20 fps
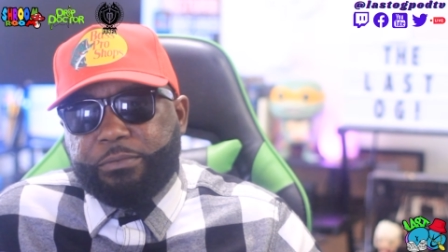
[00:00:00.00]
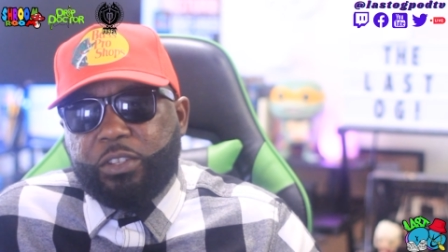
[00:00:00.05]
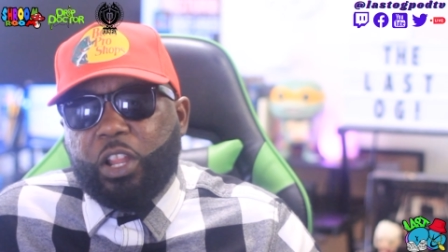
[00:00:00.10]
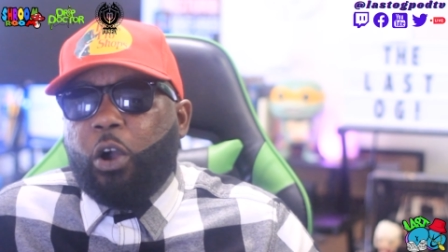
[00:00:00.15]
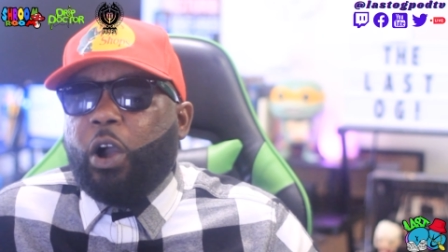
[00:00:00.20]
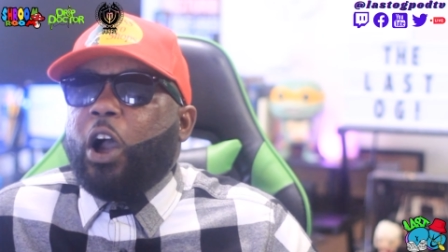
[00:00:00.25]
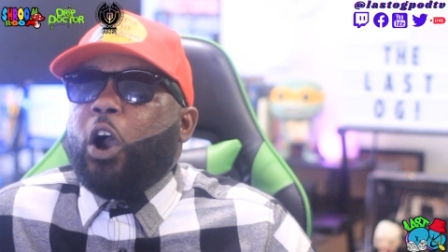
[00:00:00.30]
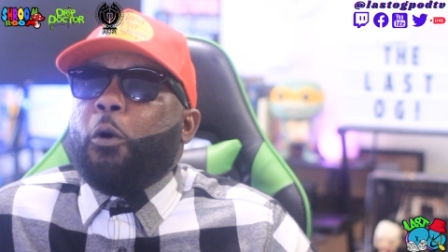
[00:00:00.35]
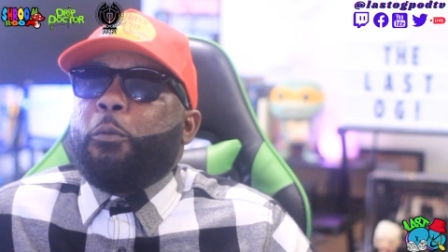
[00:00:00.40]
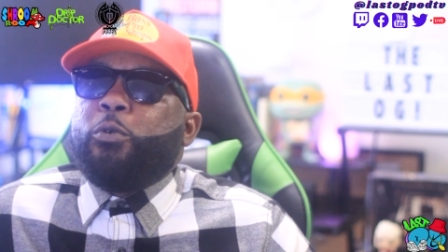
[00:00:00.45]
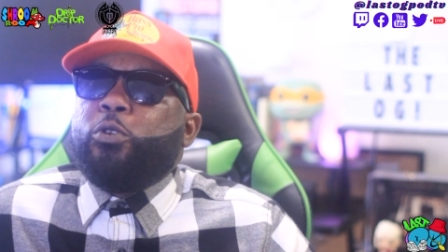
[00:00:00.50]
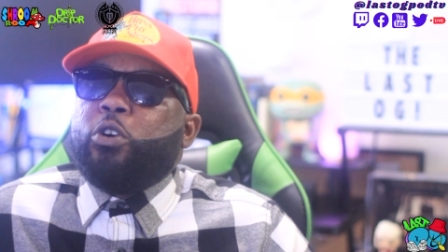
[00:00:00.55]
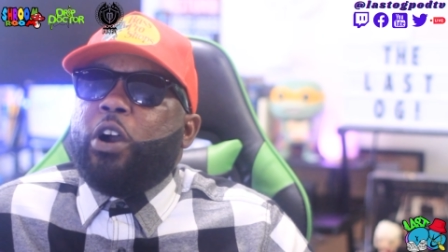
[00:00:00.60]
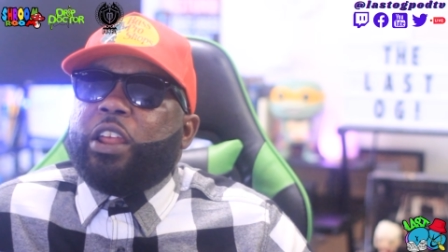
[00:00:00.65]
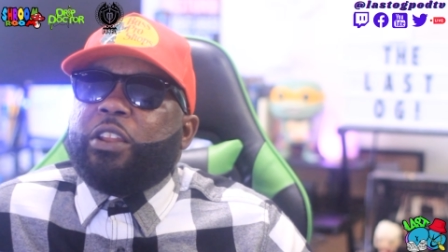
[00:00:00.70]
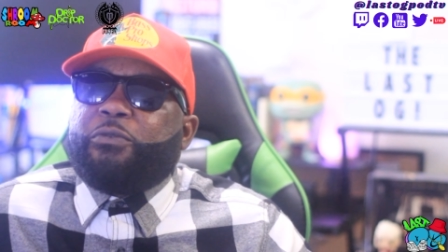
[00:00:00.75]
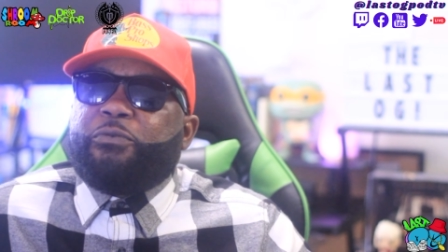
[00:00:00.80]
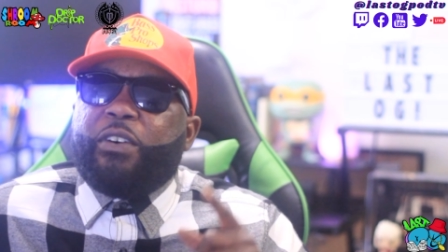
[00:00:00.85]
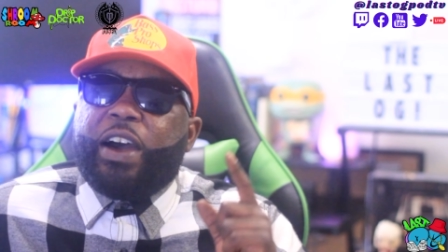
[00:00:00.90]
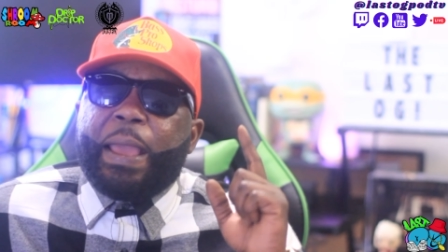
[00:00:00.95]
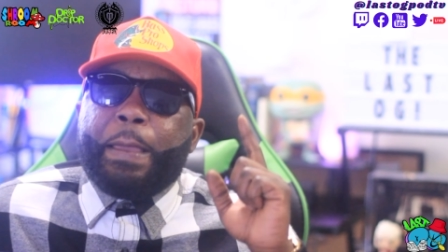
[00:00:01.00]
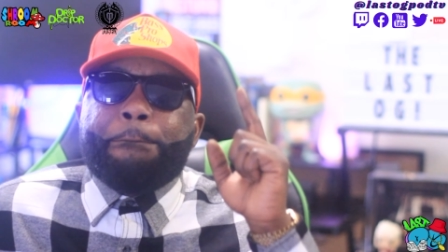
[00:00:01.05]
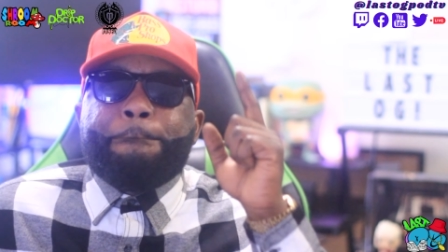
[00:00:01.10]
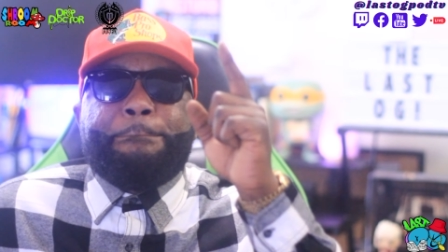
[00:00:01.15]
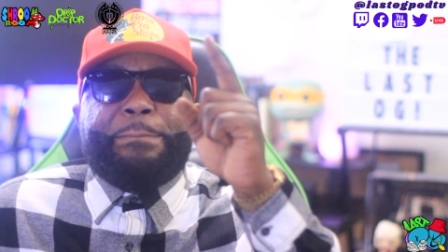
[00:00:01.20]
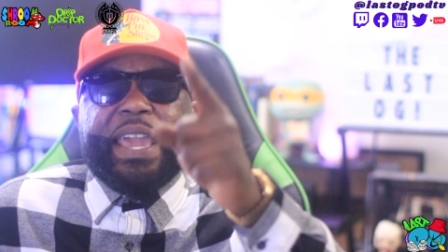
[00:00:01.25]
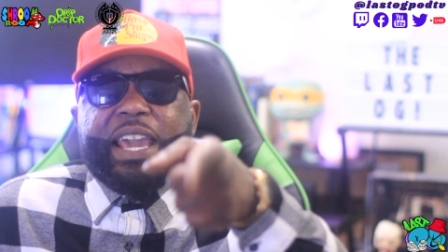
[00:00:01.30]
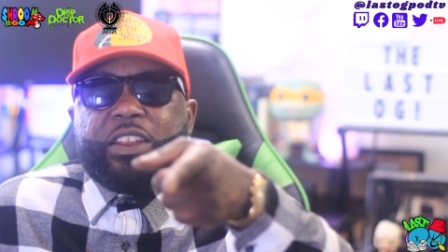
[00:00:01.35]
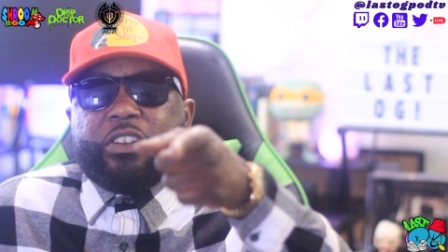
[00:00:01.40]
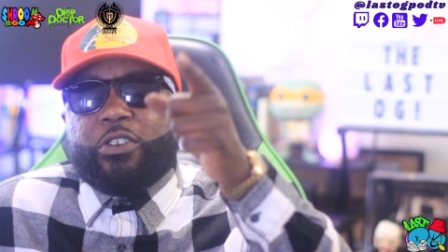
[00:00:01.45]
No, I hope you know how to
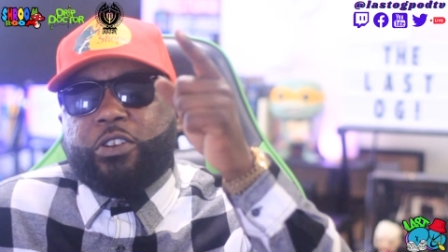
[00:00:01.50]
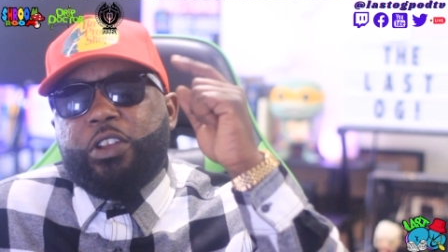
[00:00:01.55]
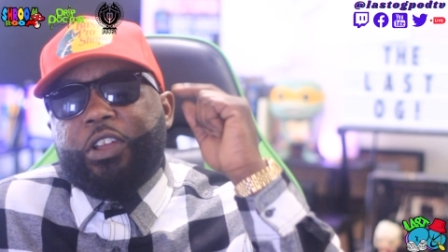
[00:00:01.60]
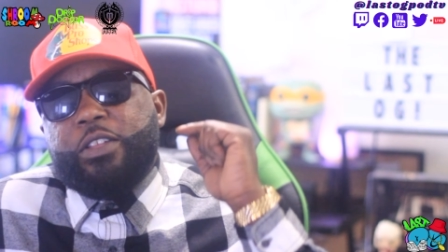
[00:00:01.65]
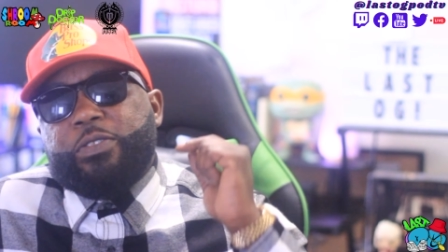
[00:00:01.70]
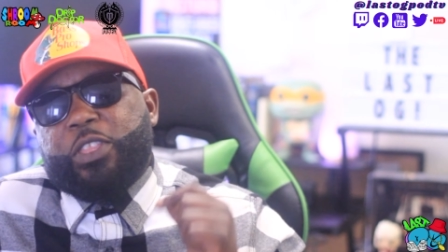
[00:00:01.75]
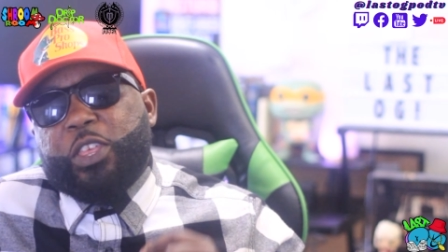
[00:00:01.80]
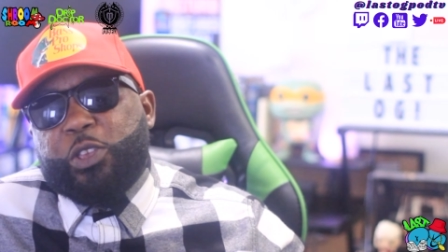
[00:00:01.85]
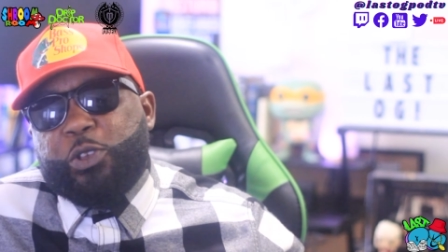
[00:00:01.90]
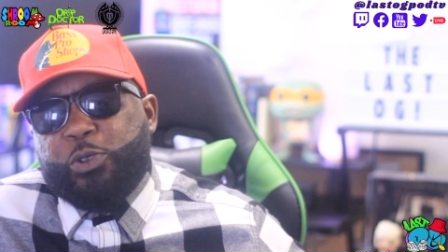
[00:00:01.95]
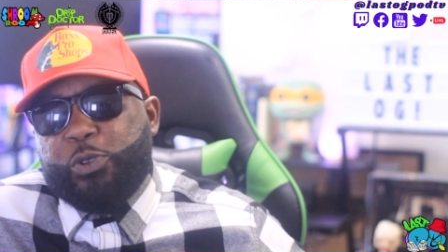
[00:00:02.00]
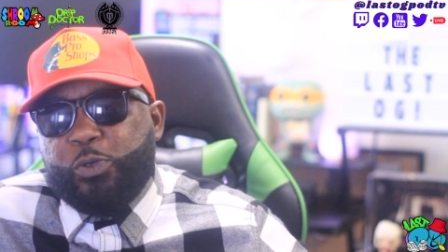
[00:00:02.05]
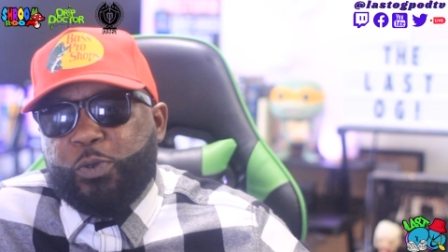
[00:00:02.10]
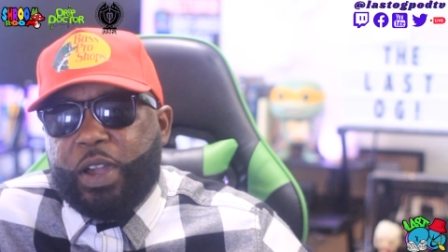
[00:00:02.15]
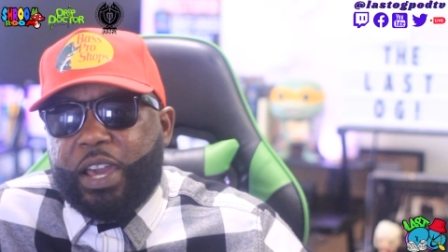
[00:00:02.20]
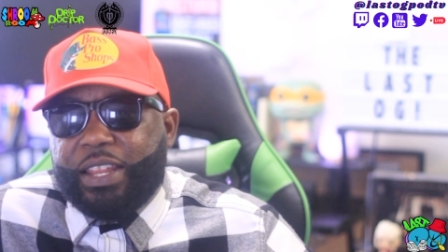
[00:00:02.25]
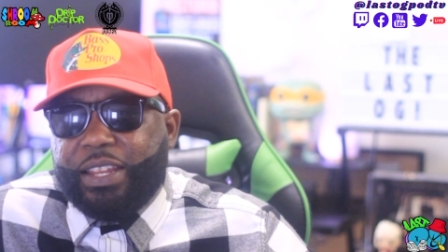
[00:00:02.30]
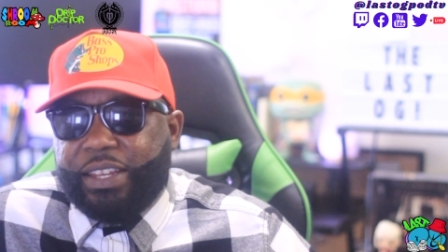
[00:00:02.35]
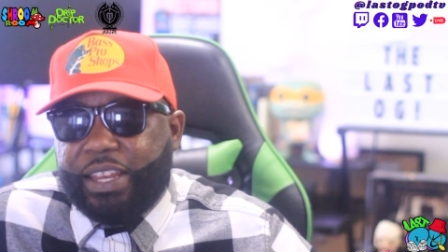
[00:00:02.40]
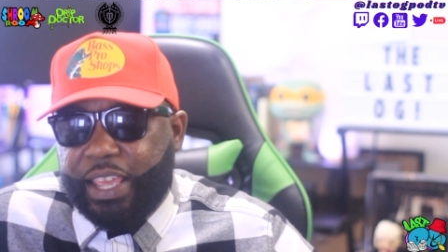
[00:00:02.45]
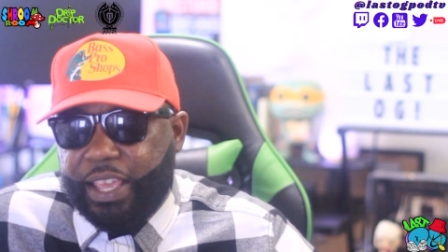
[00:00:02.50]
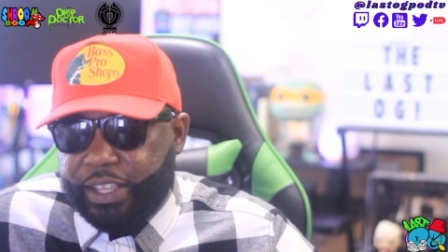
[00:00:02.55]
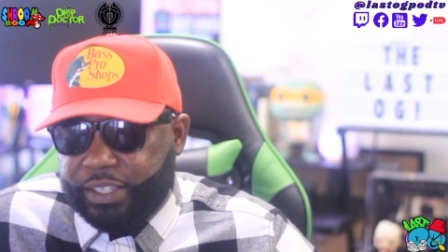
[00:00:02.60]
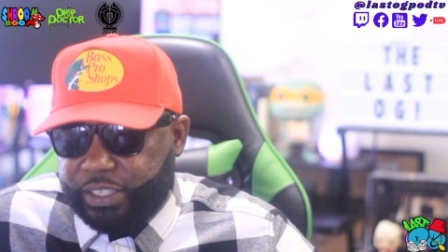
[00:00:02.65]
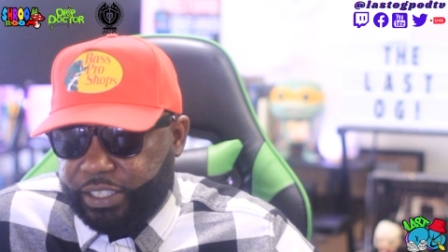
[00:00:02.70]
fight better than you knew how to dance.